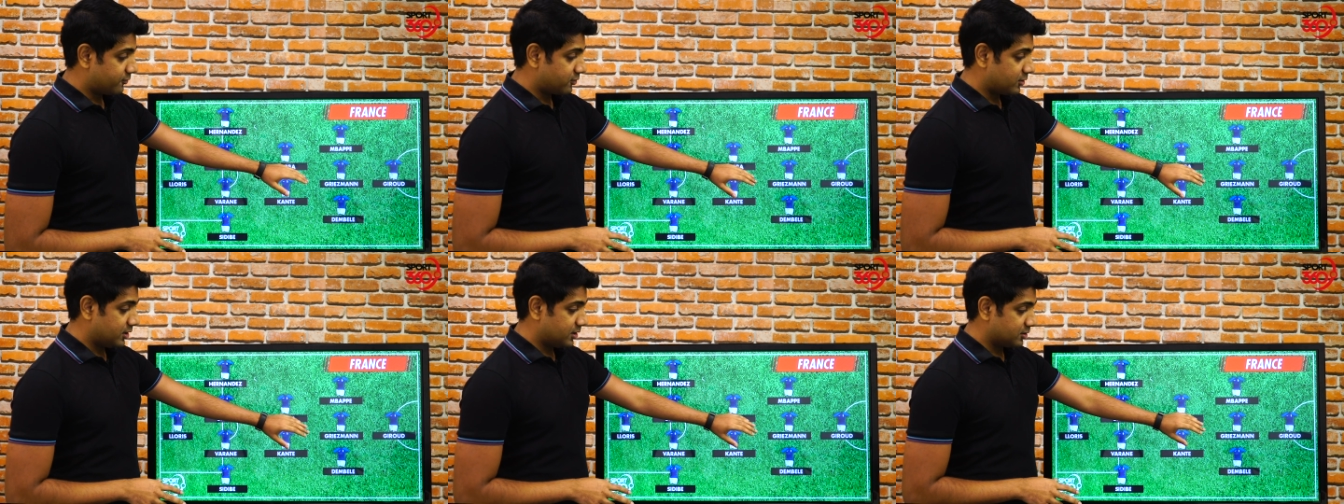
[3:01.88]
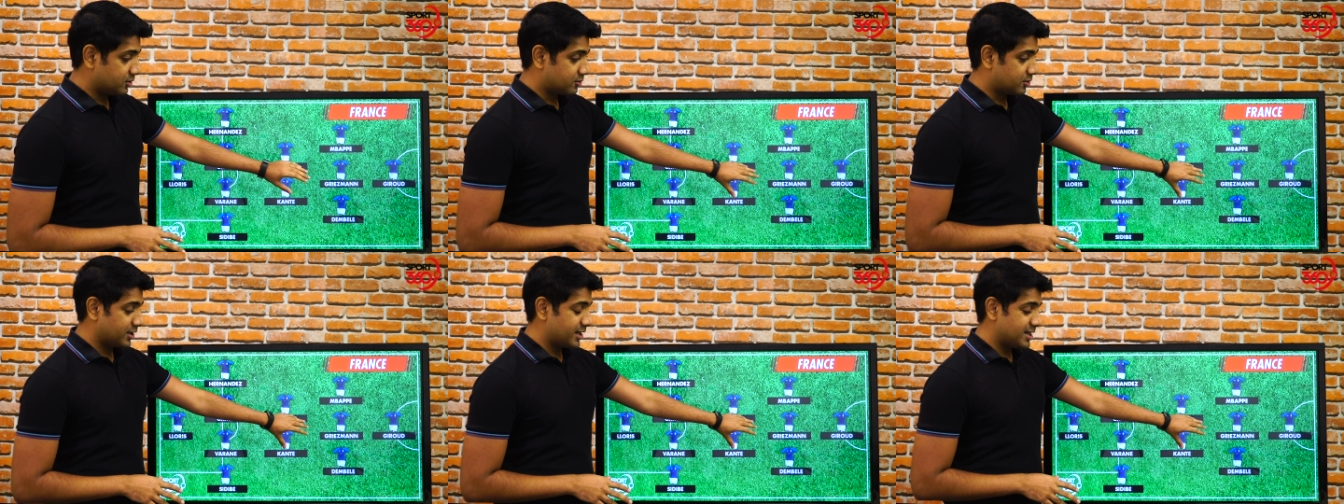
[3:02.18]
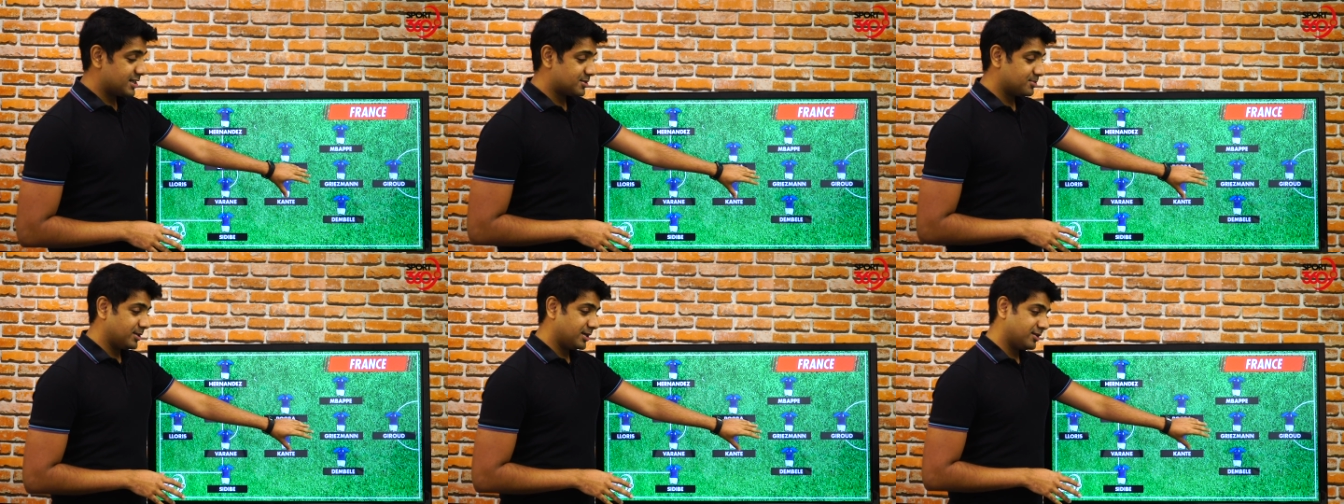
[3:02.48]
up front.
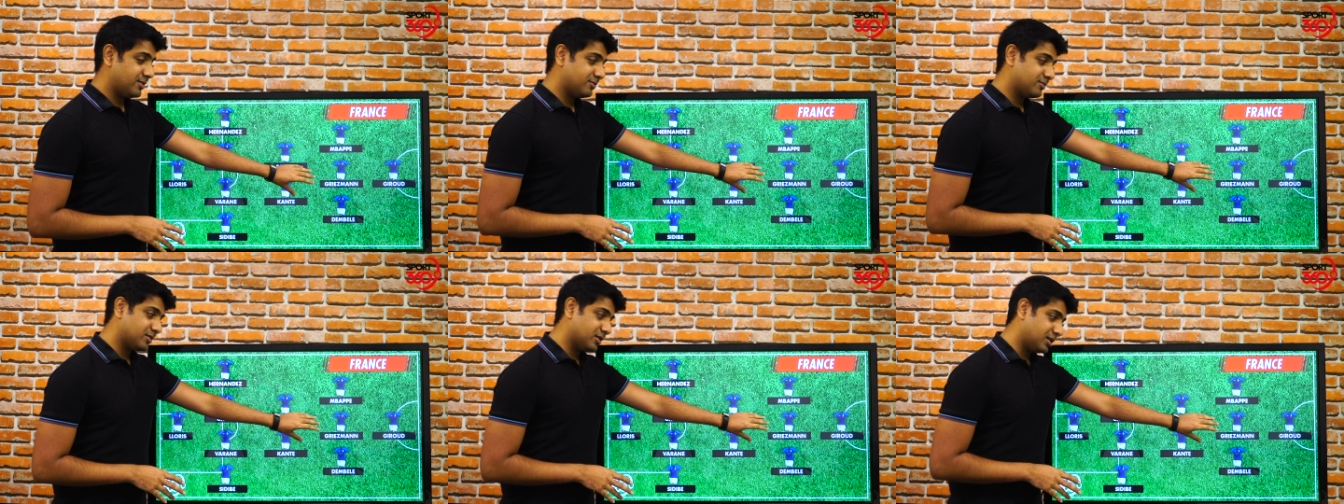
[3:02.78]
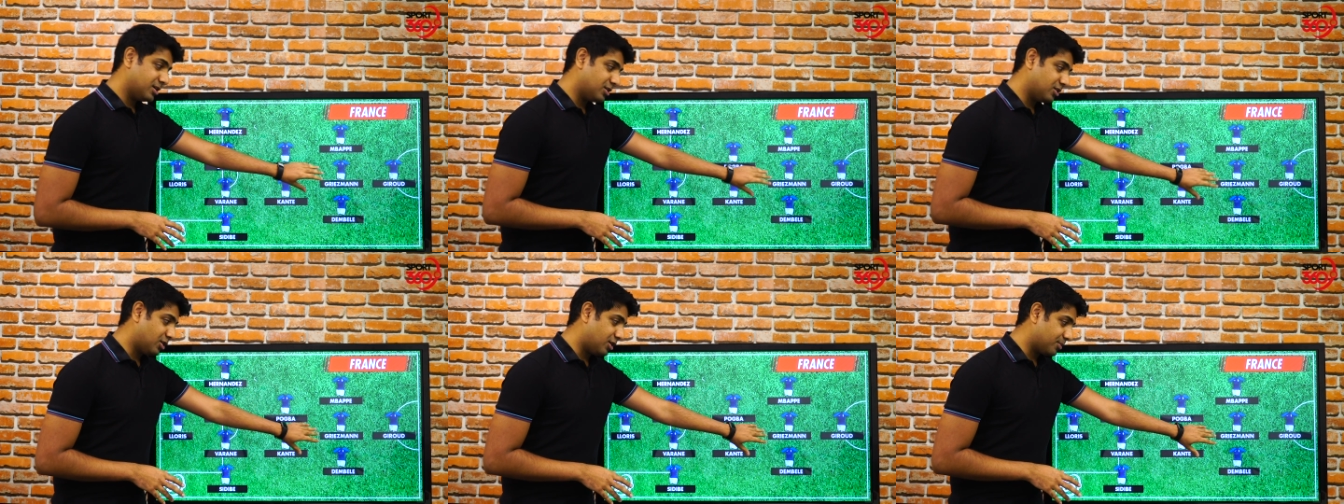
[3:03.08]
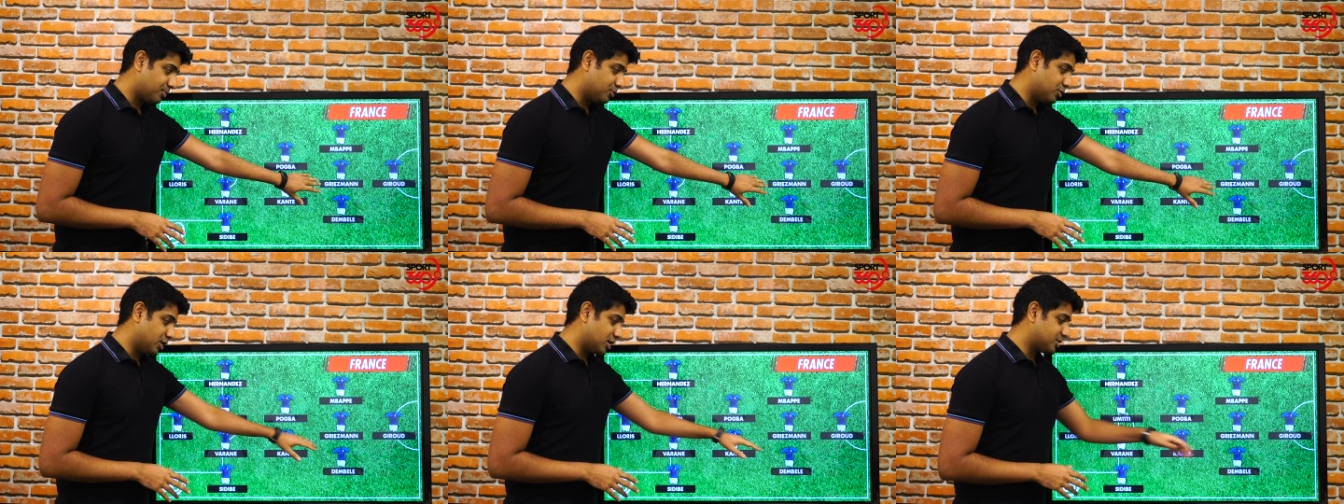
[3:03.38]
Griezmann, a
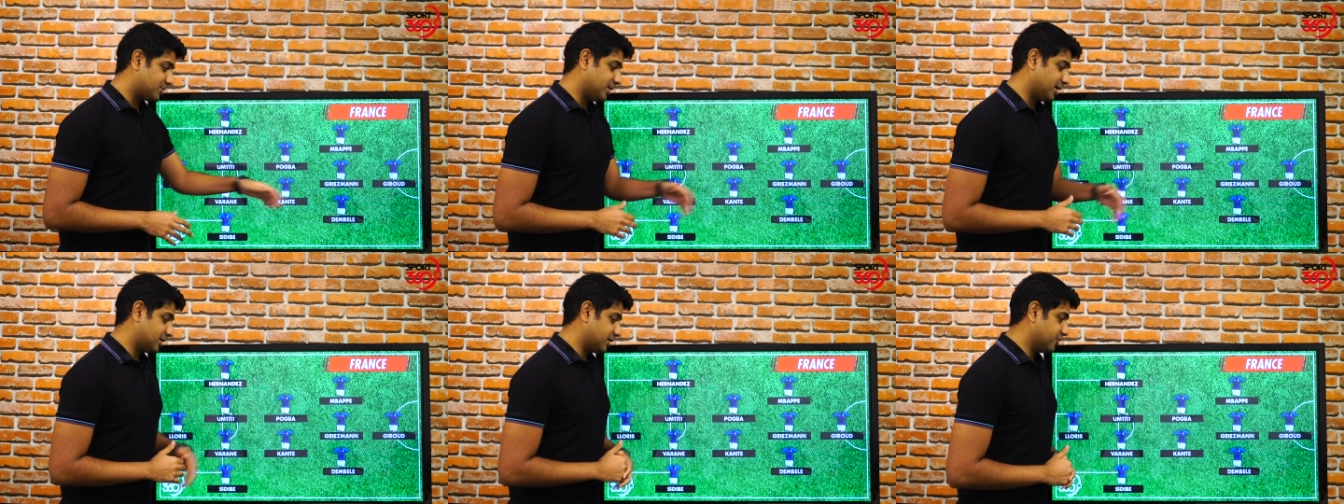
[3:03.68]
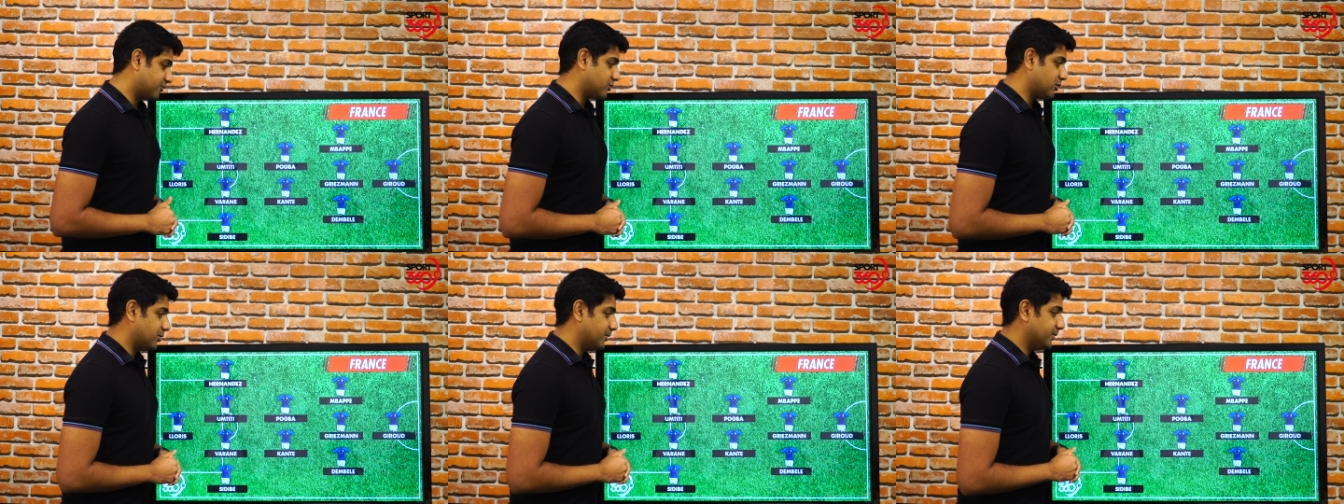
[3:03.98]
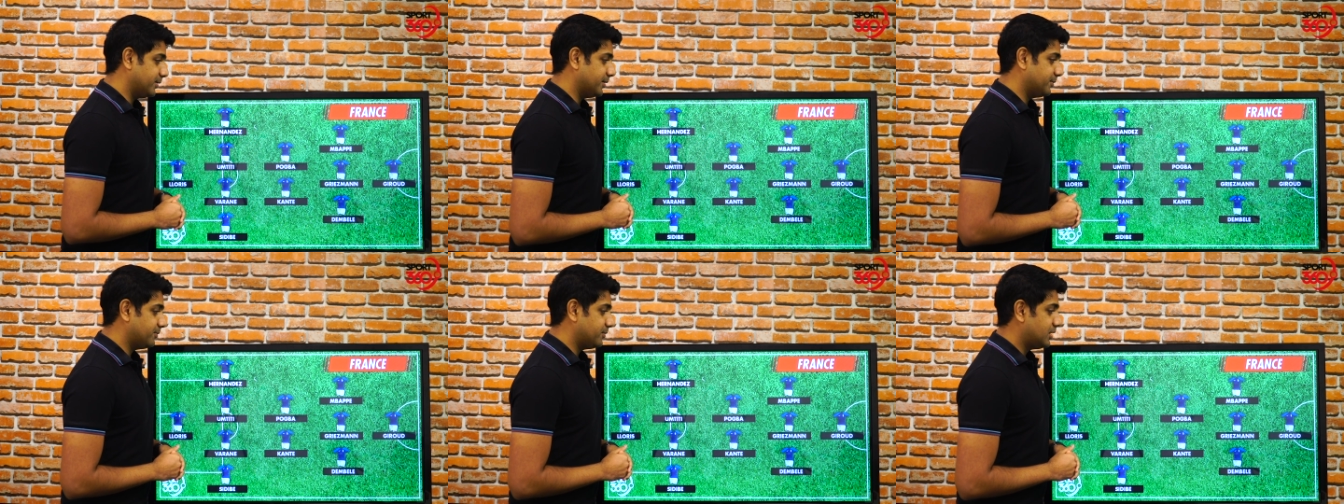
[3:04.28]
lot more expected
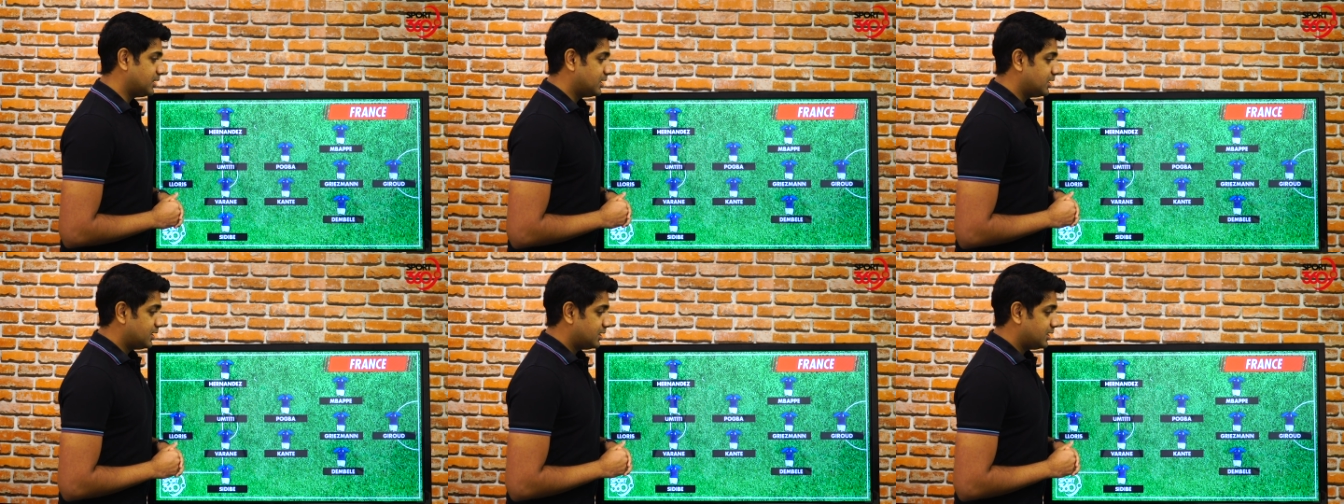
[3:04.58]
from him.